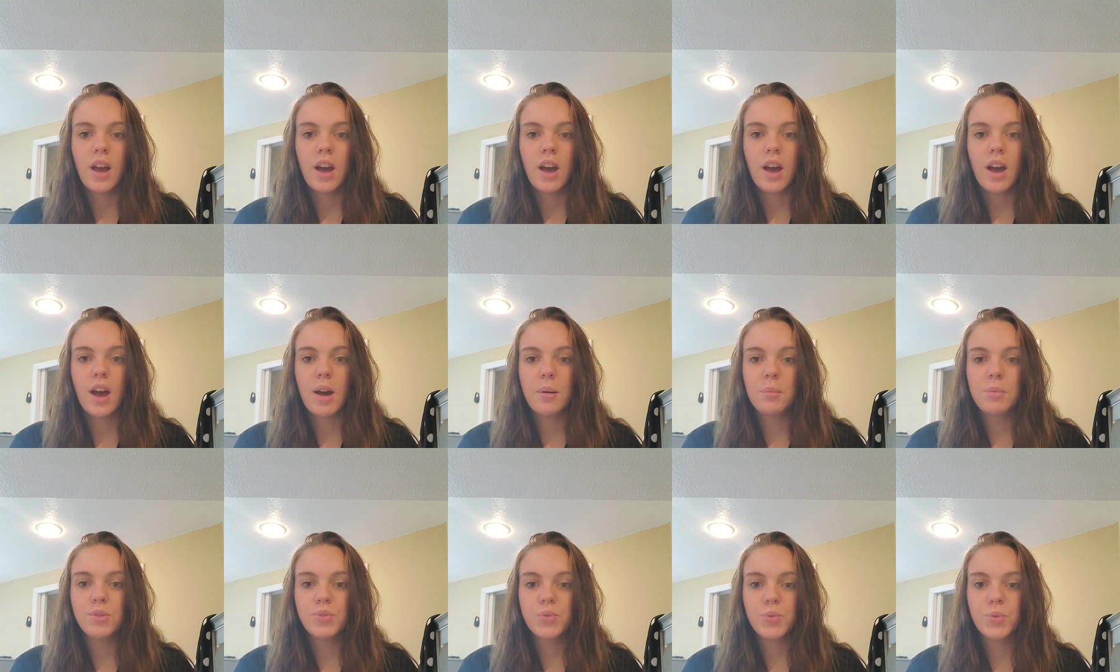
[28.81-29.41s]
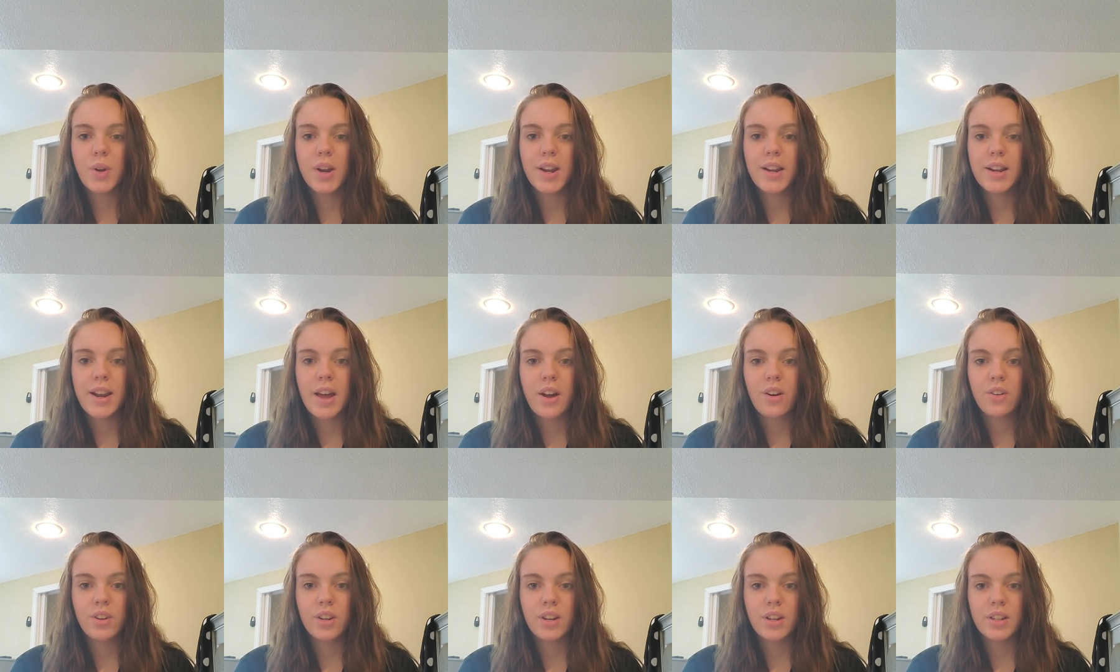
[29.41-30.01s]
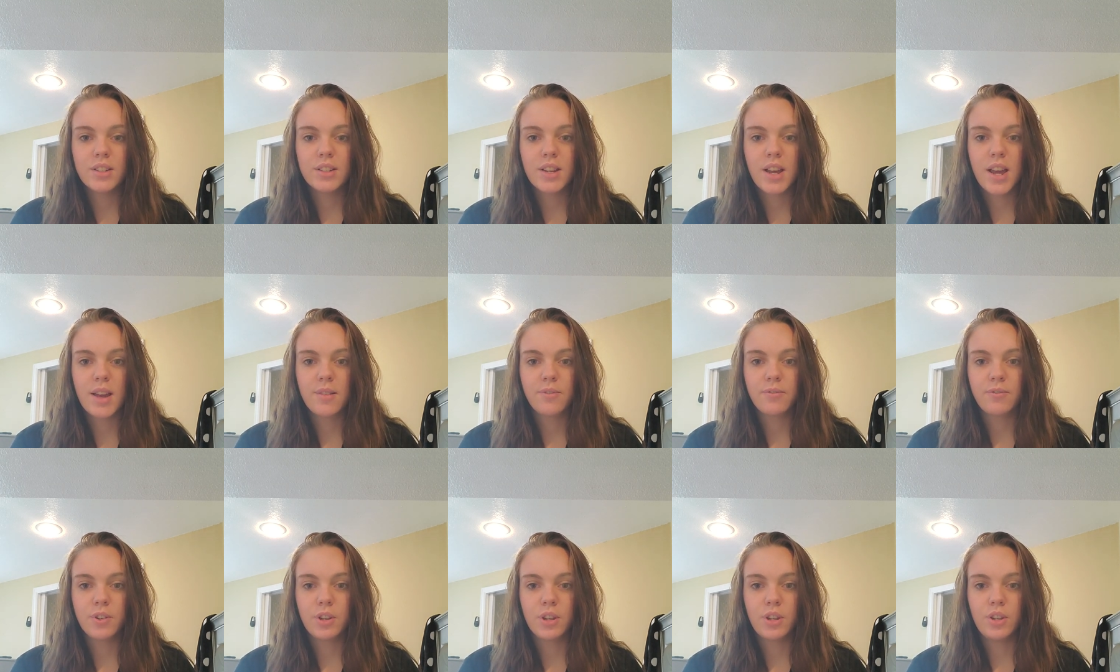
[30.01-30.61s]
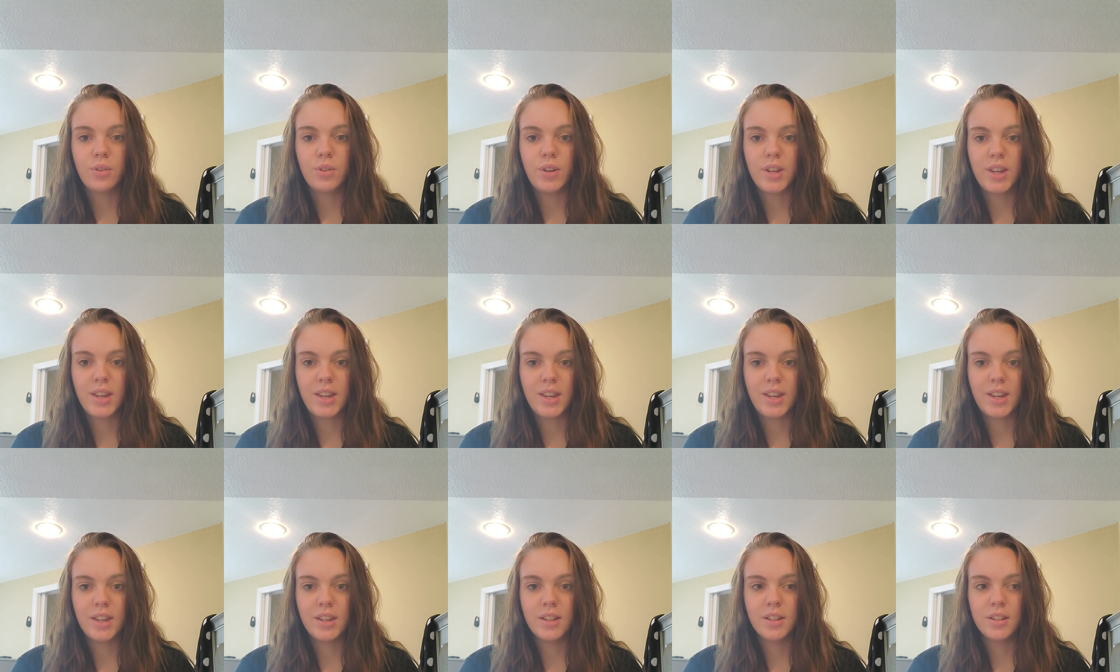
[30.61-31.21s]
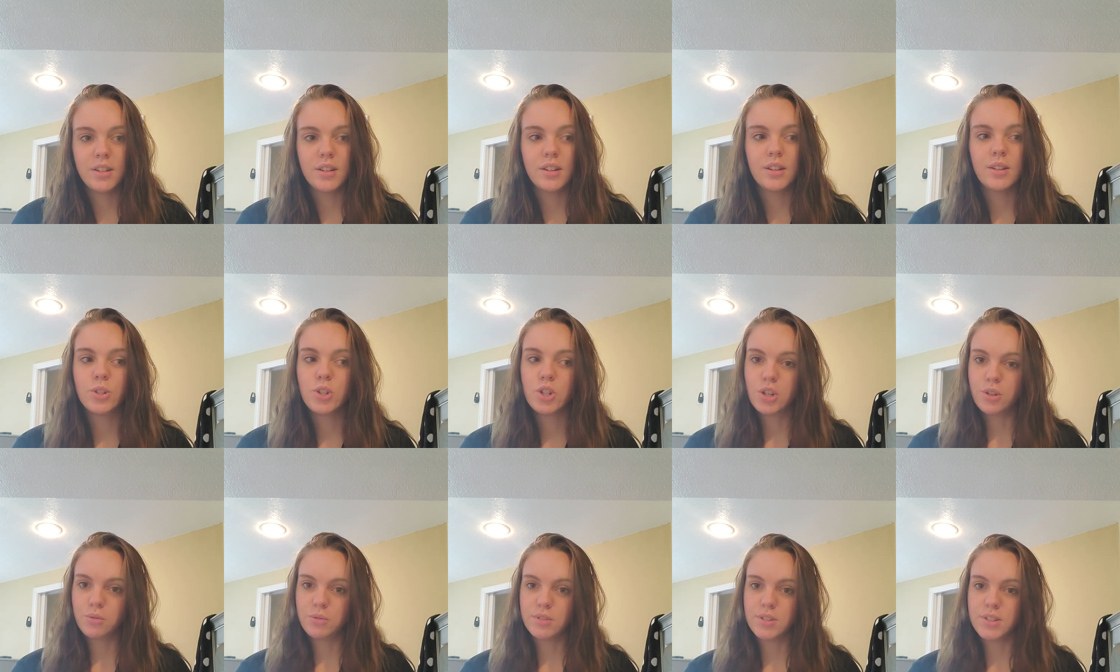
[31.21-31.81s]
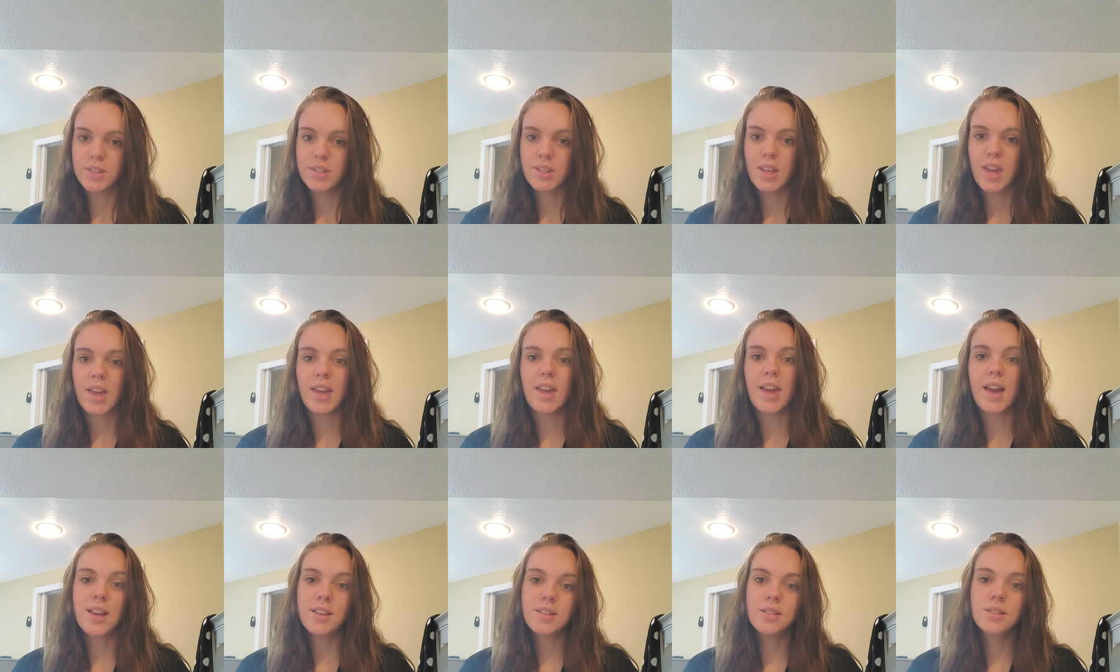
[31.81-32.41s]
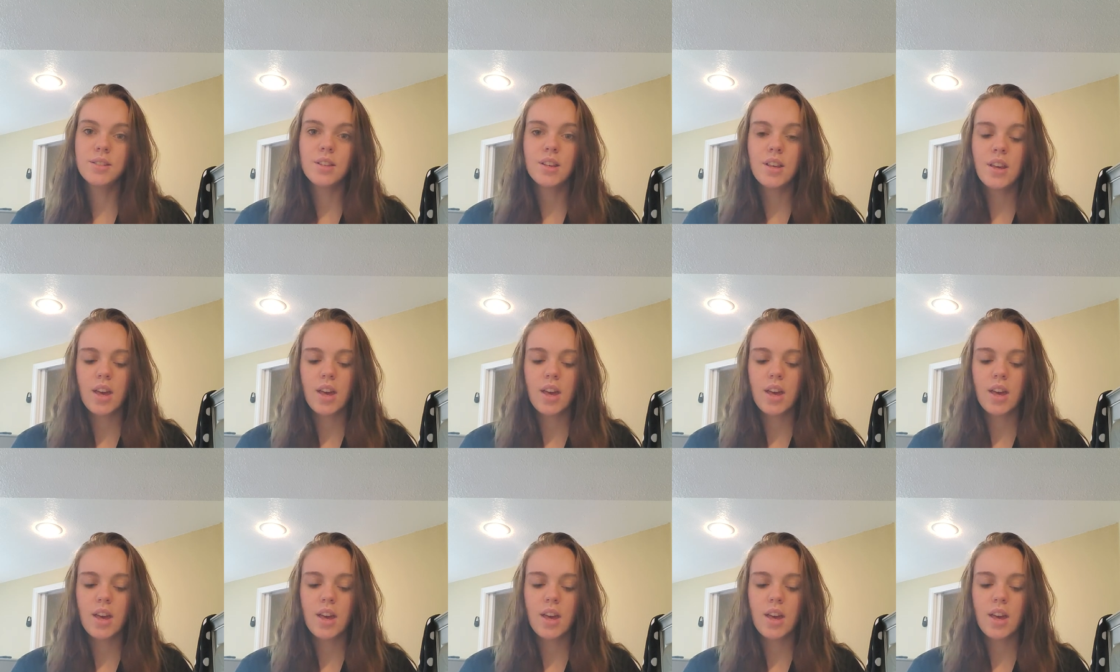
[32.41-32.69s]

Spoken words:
Is right now a good time for you to eat? And she would say yes.